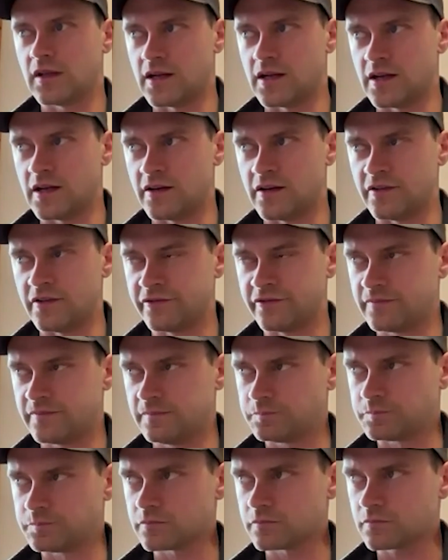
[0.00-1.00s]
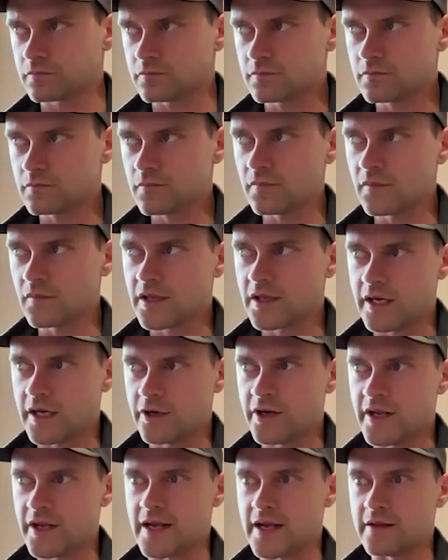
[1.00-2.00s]
of
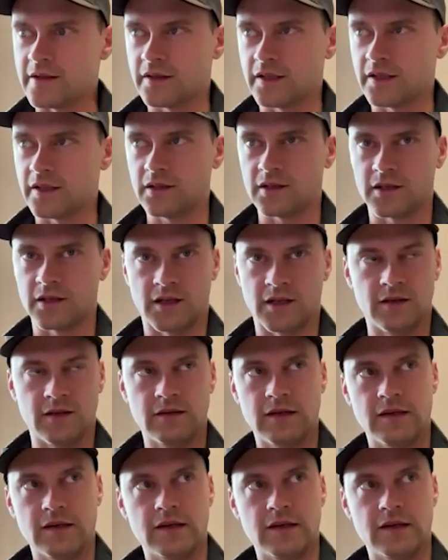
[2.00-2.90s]
carrying, I think a